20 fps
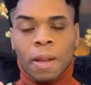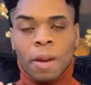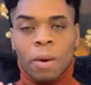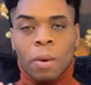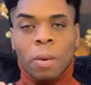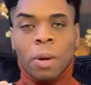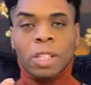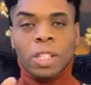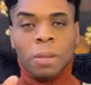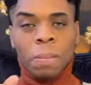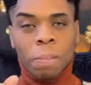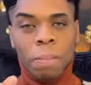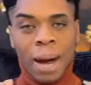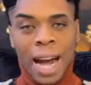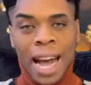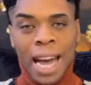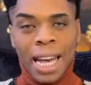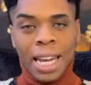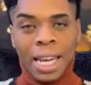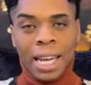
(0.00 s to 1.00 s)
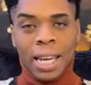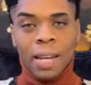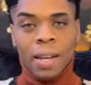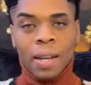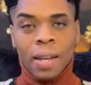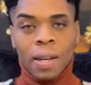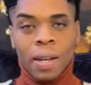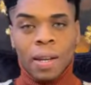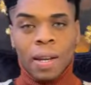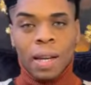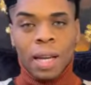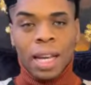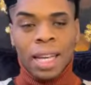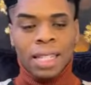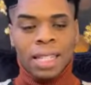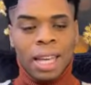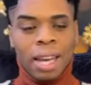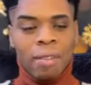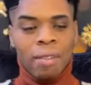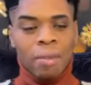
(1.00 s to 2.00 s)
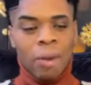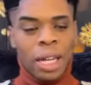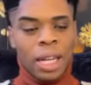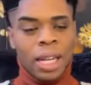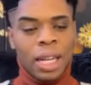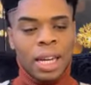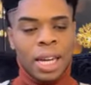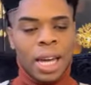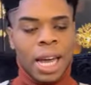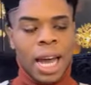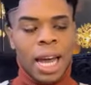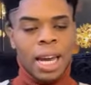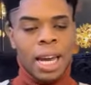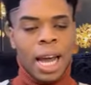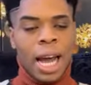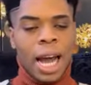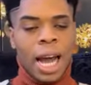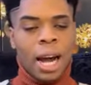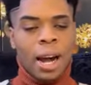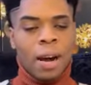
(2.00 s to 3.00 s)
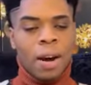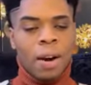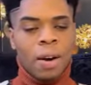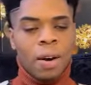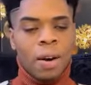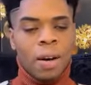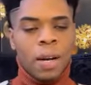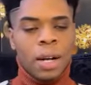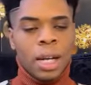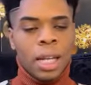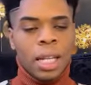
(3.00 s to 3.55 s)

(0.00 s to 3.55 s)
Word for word: What's mighty is that if we look at how